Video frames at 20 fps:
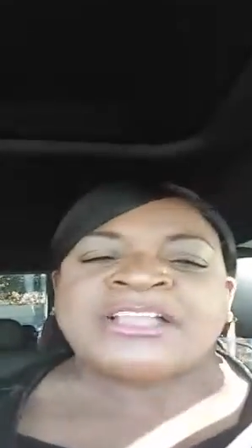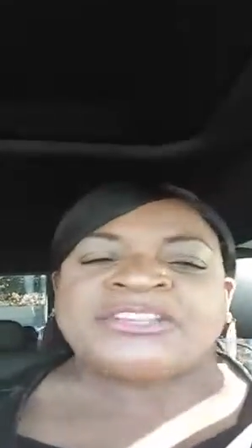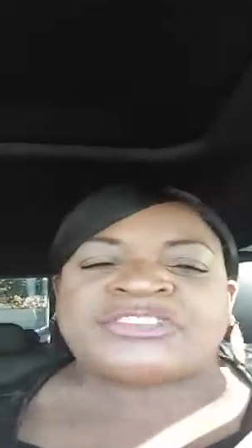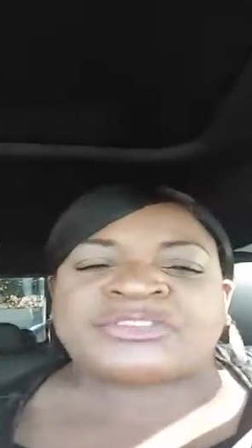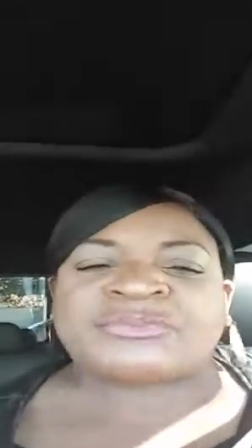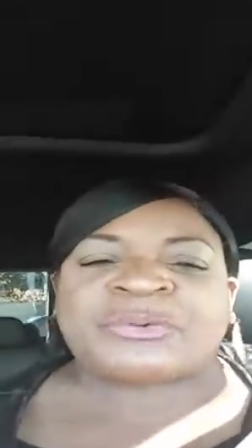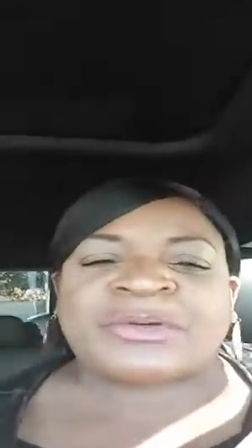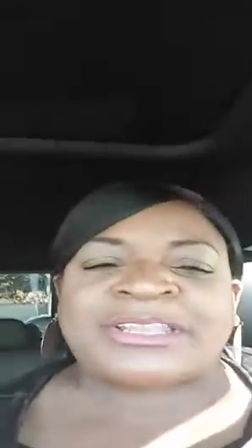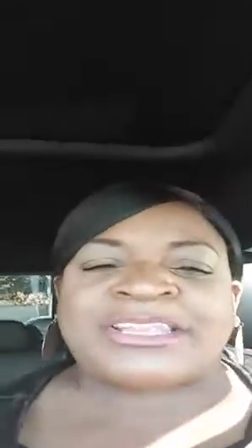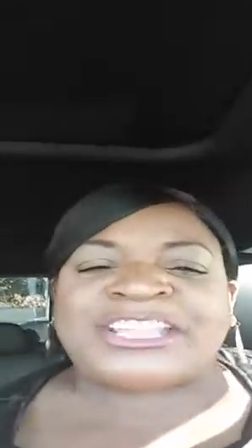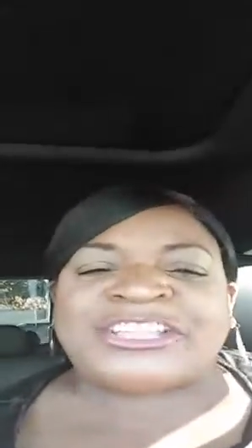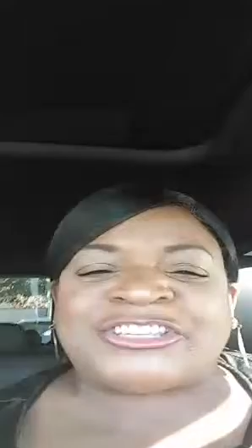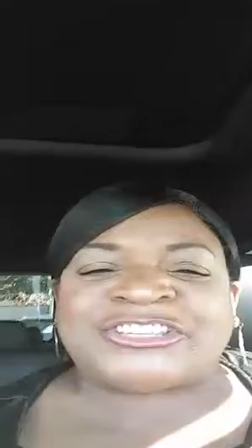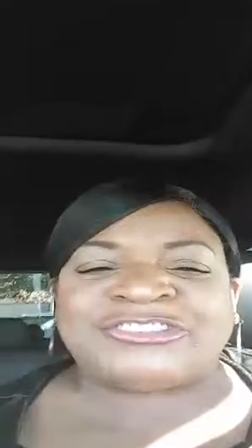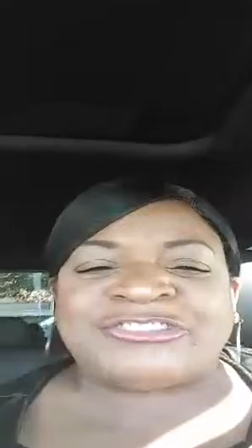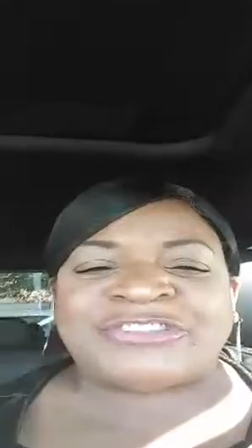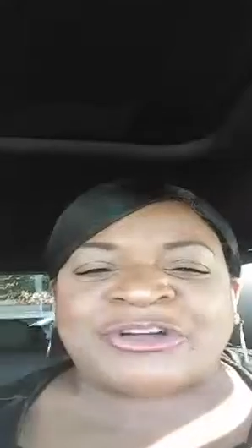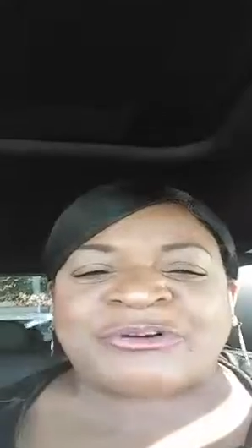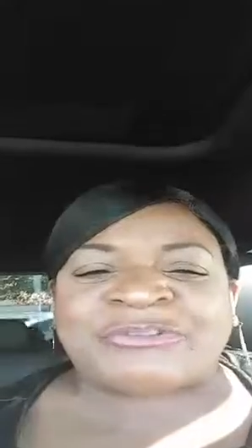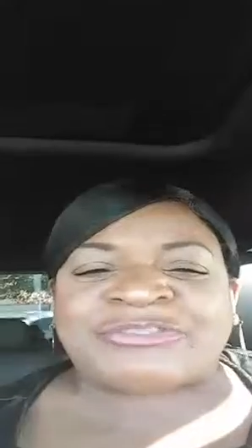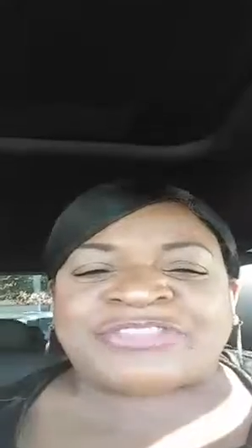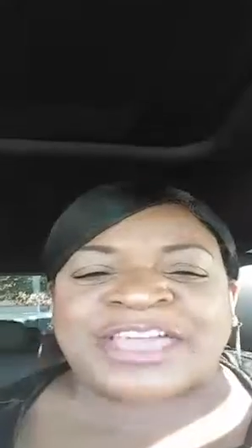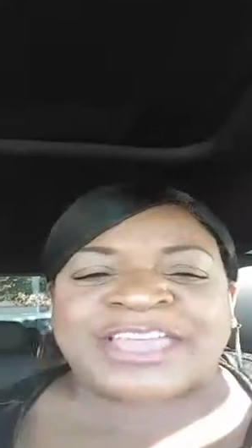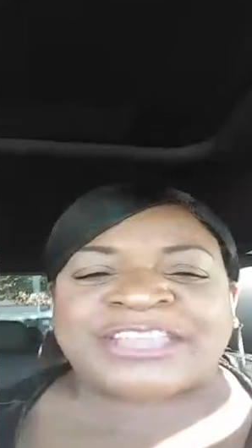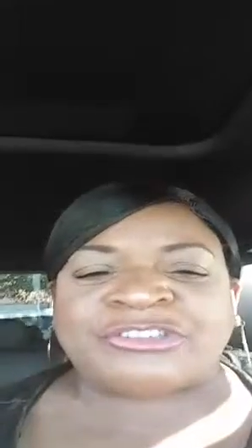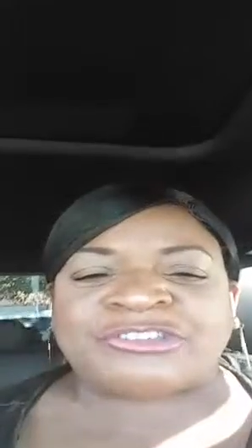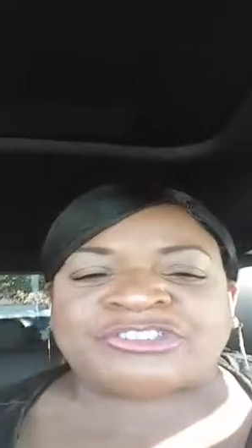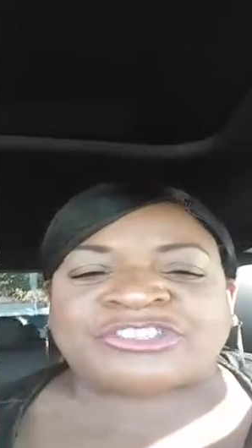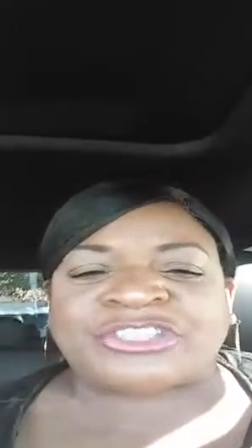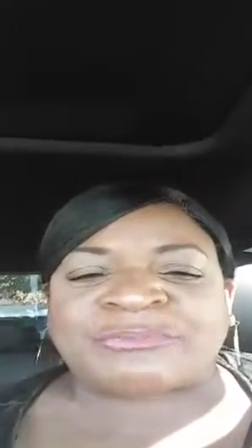Just want to let you know,
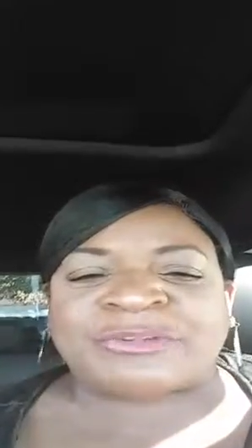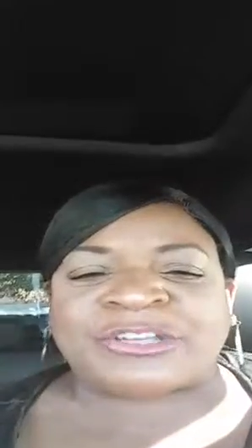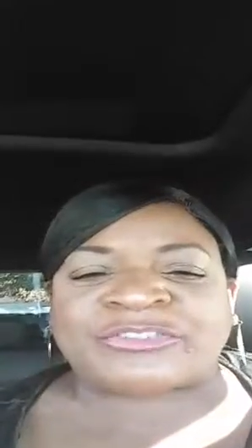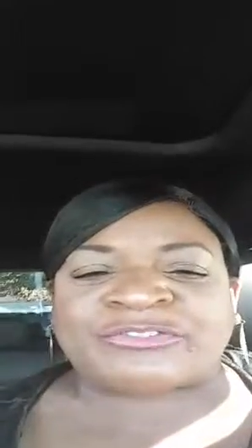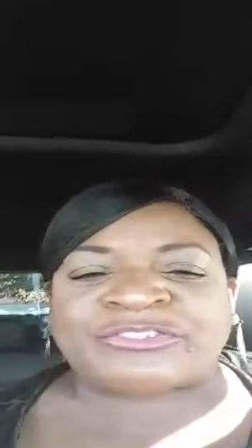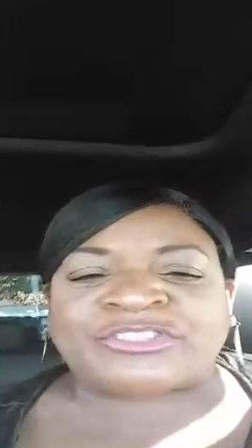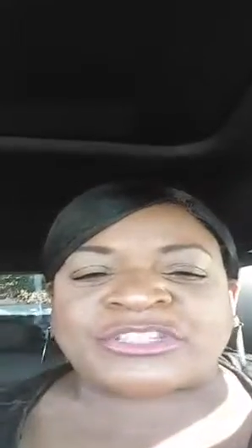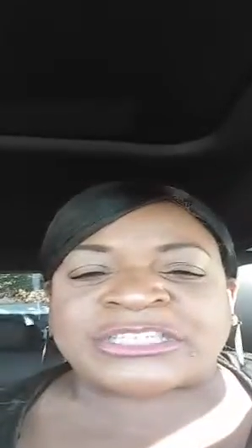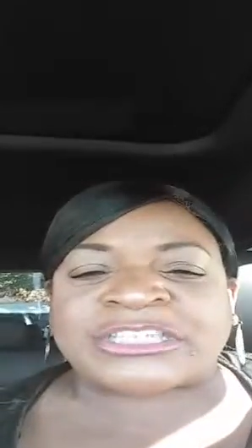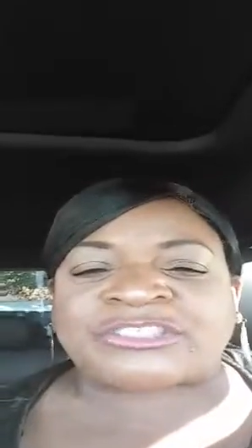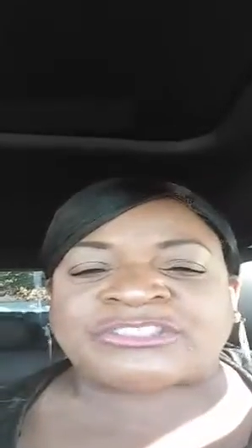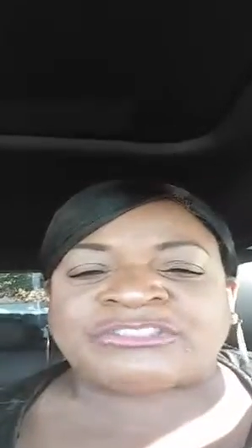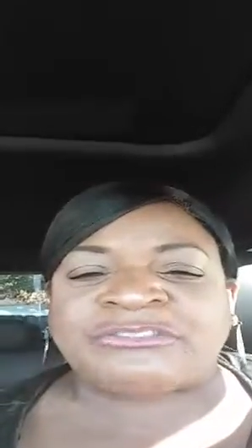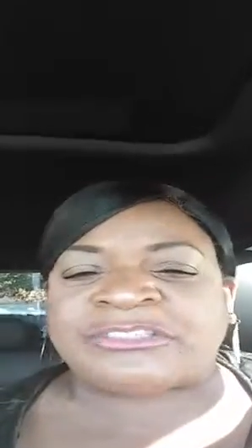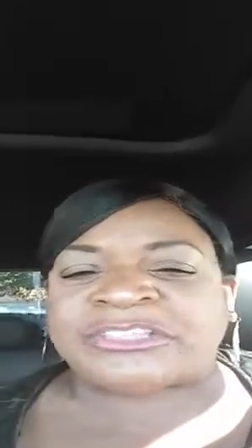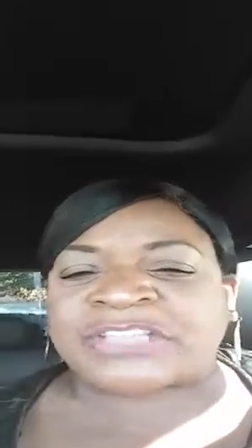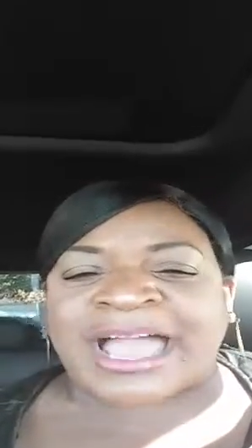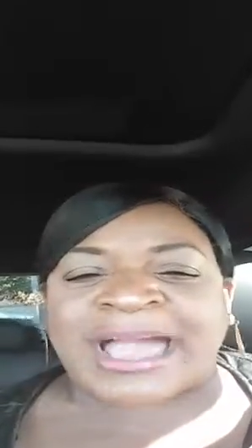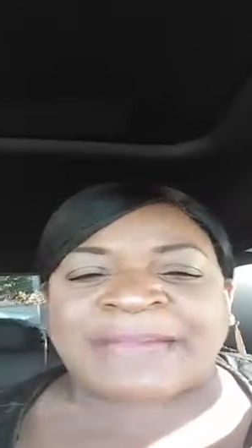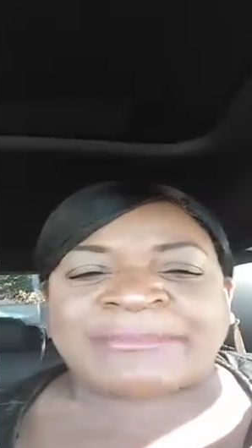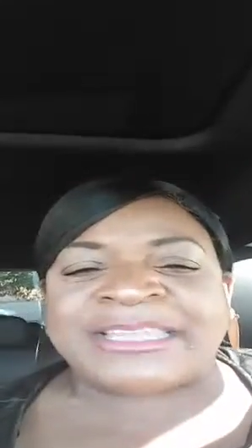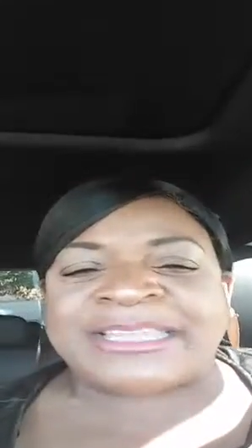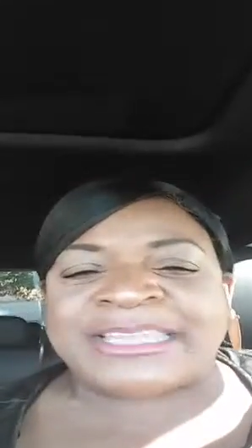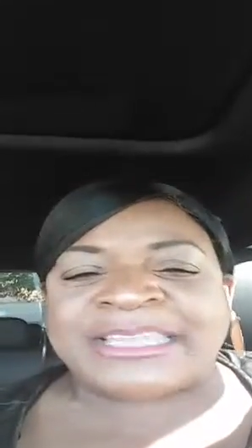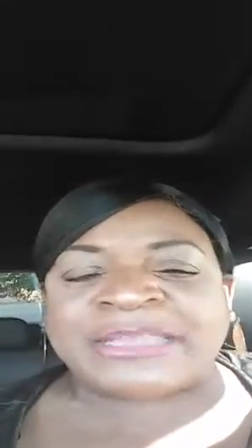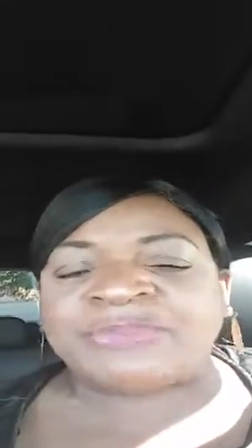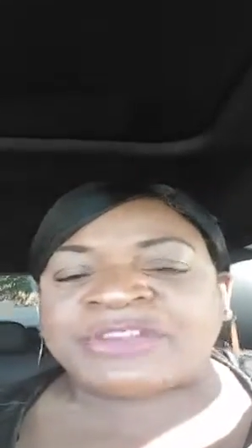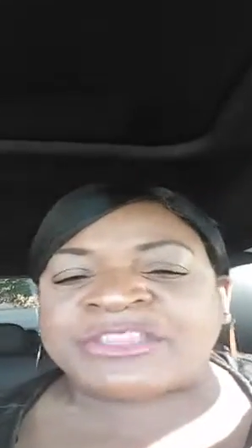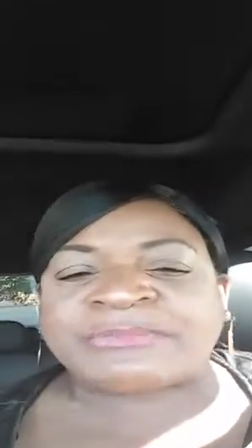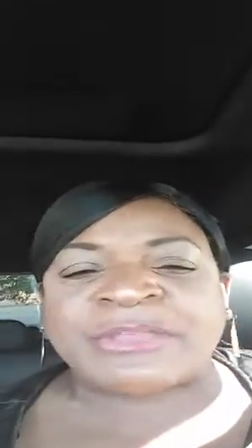thank you so much for just chiming
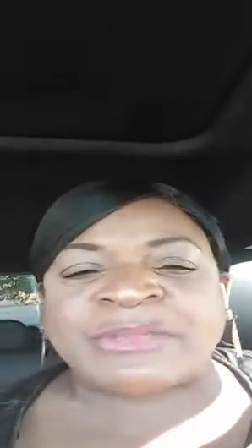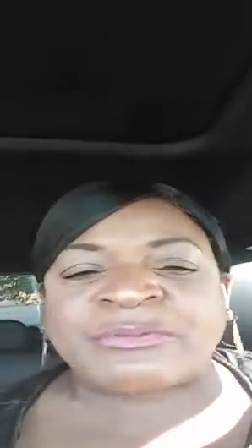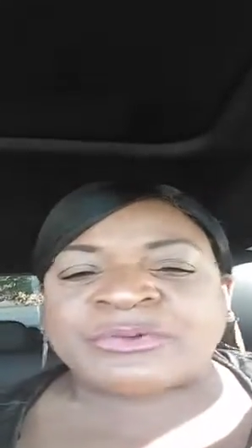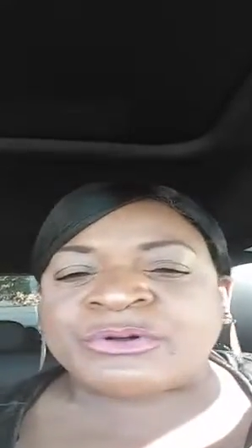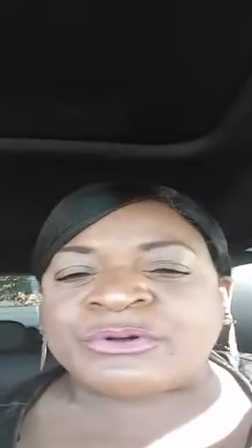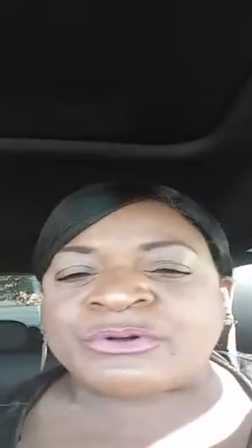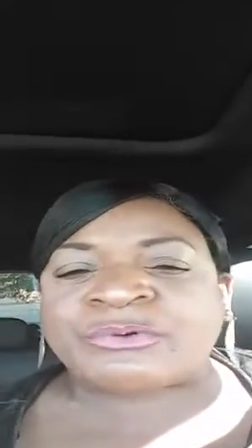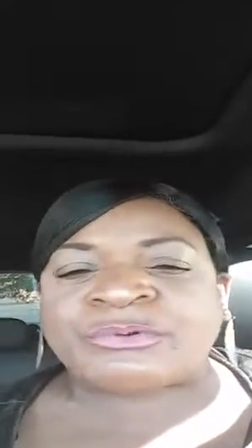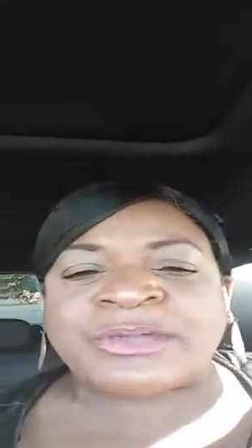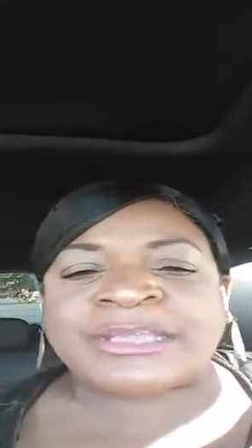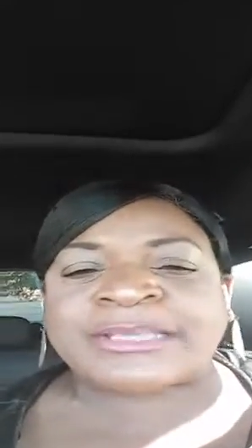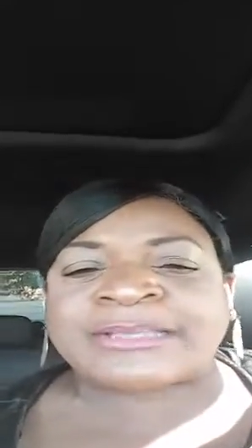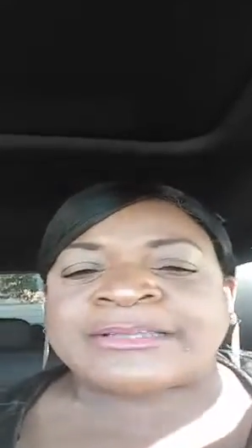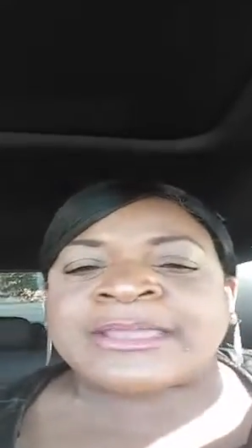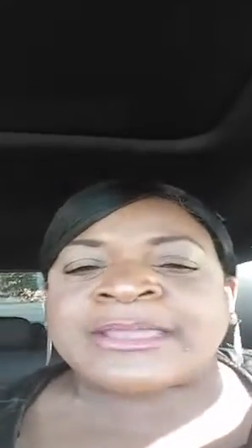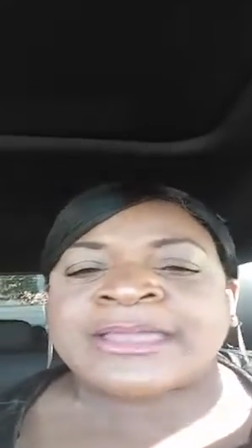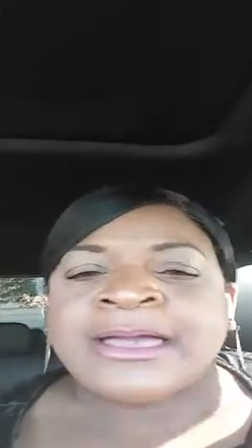in with me real quick